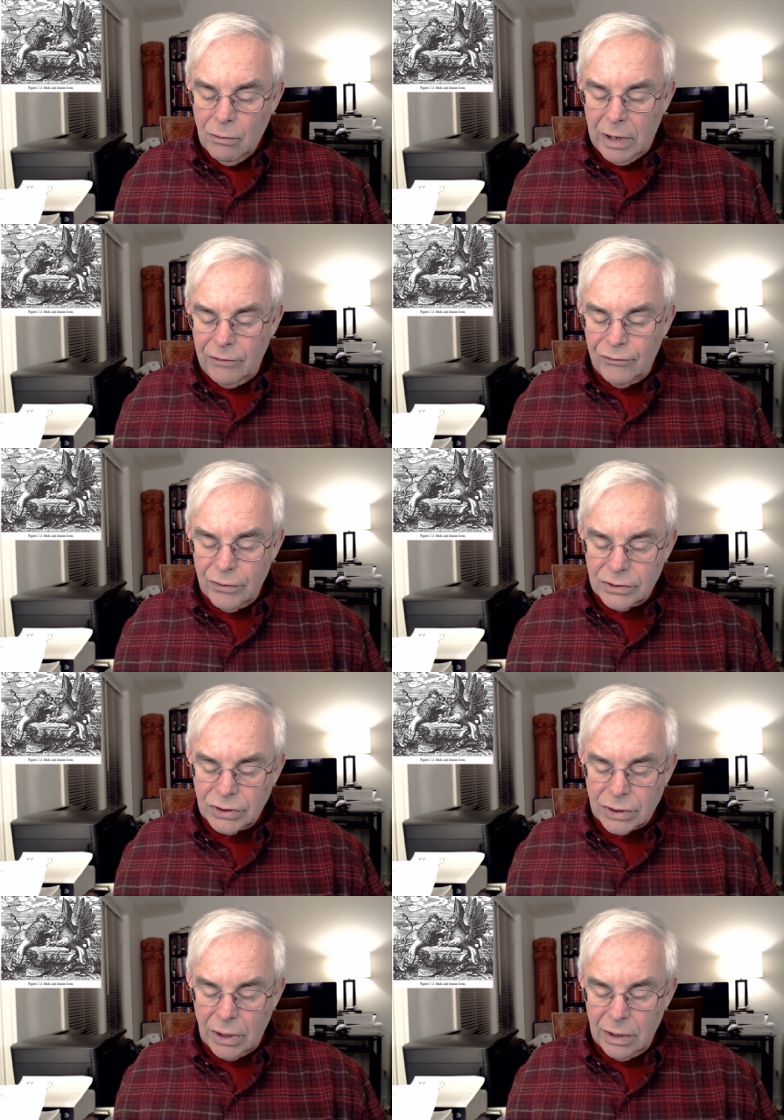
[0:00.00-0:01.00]
when I
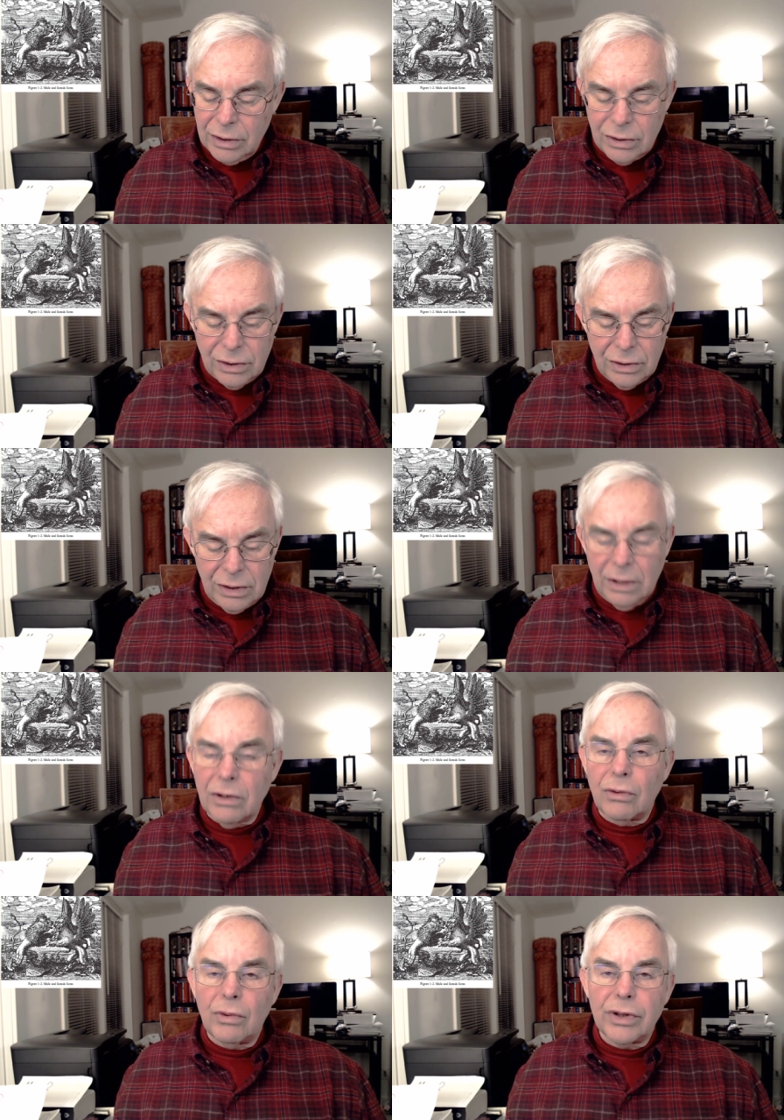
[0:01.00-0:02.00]
first started to
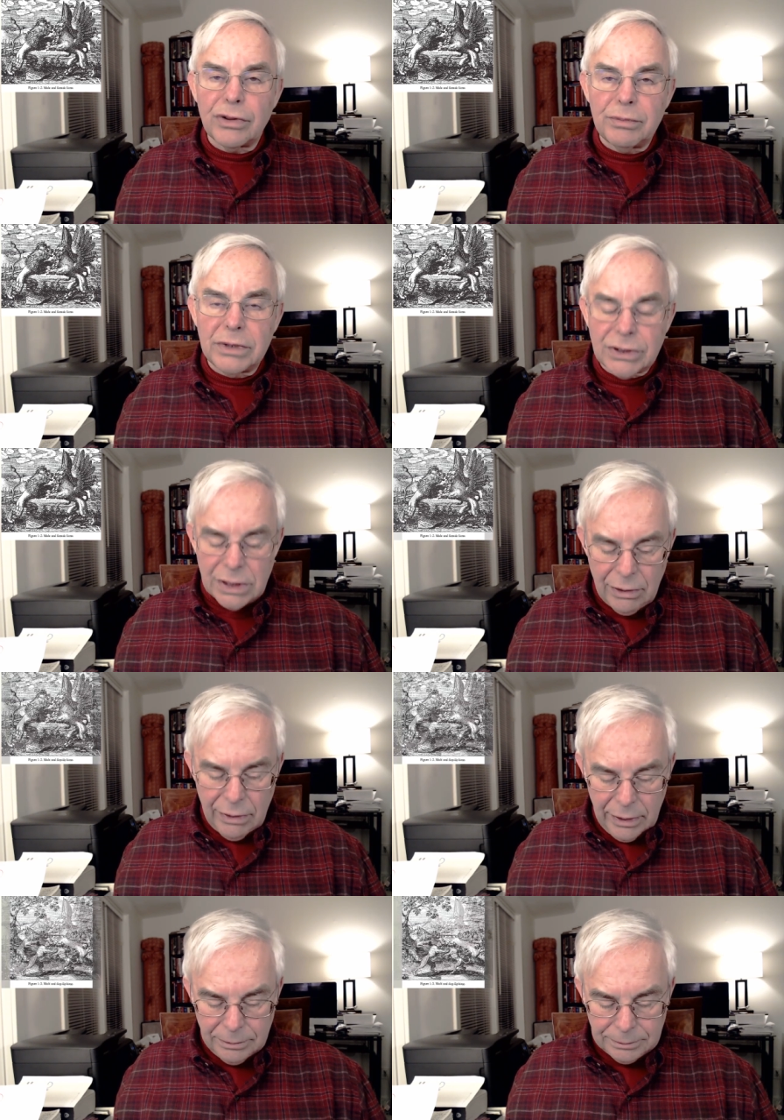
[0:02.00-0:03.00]
deal with
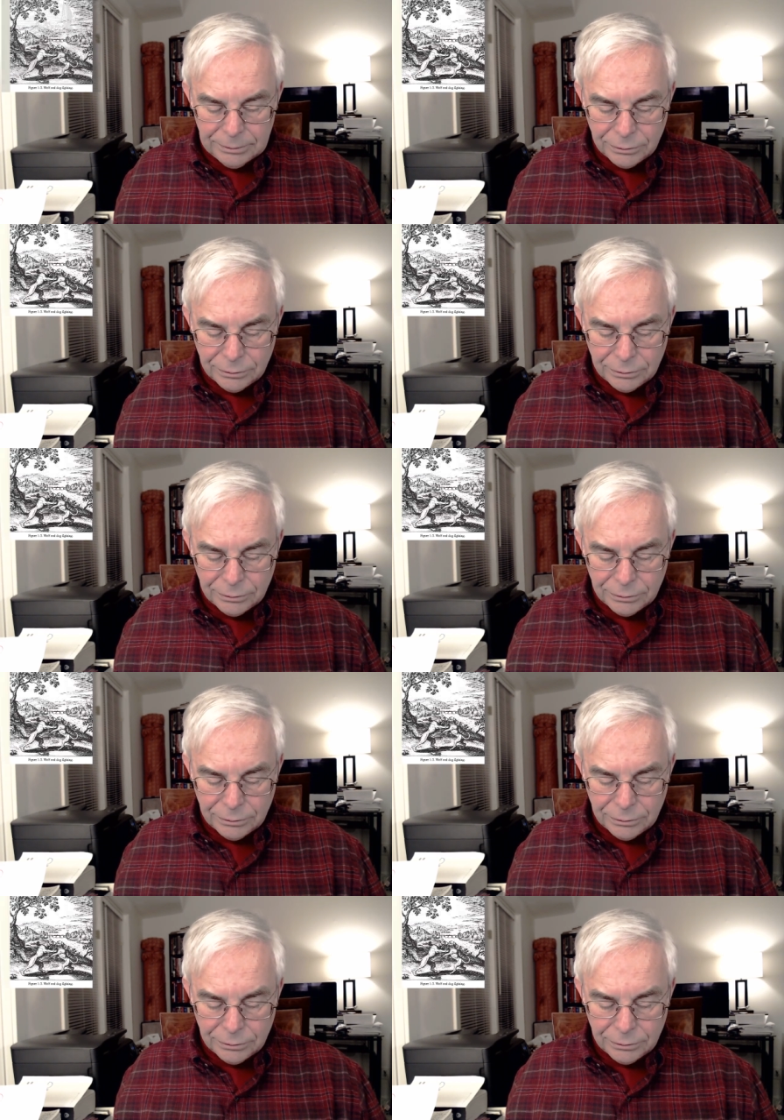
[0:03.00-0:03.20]
mysterium.